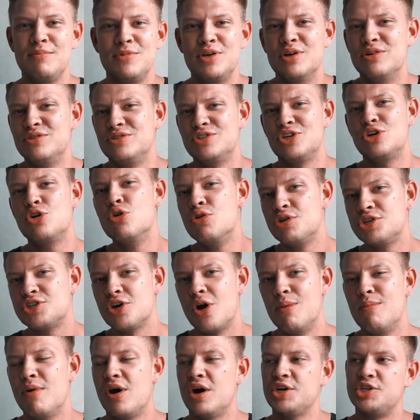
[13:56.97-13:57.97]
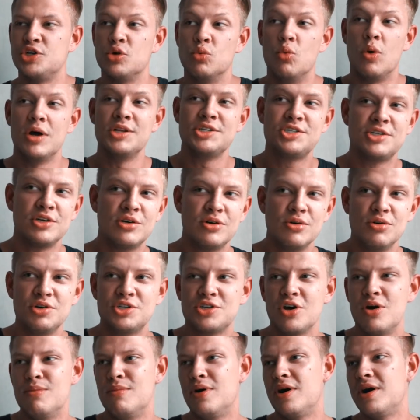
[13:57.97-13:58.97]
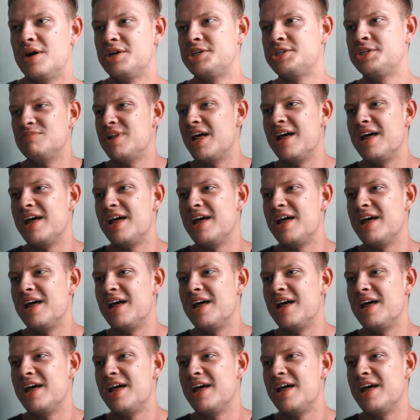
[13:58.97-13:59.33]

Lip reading: you know, to cook so much or wants to cook so much.